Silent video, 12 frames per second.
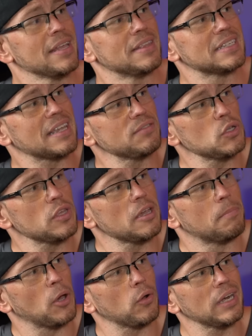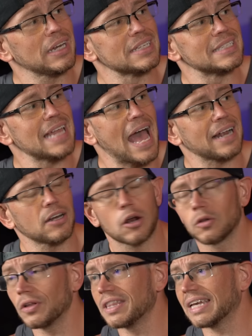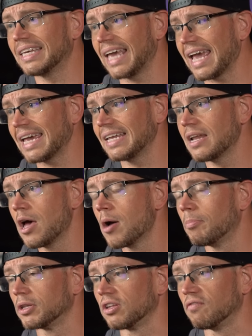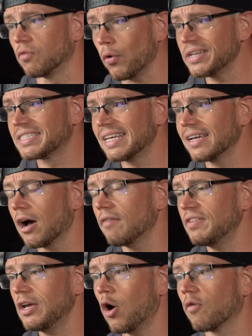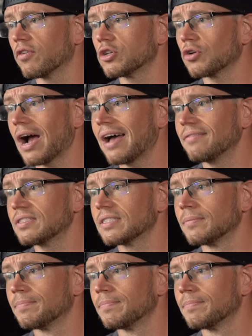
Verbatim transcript: this gives you the ability to stack not only the gain, but the voicing of the overdrives.